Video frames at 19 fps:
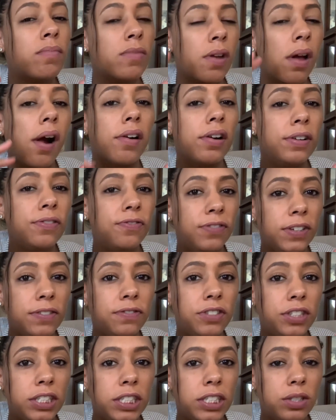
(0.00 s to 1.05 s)
a good
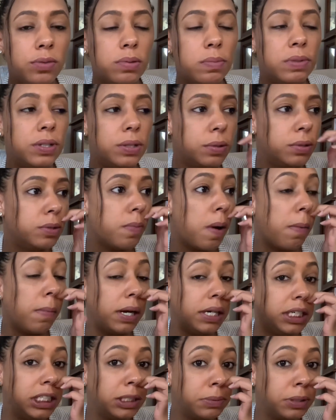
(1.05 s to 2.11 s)
15 swimsuits. Well, my
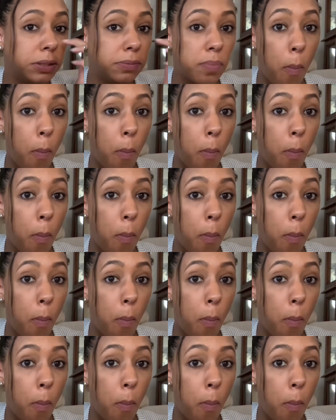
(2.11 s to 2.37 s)
neighbor,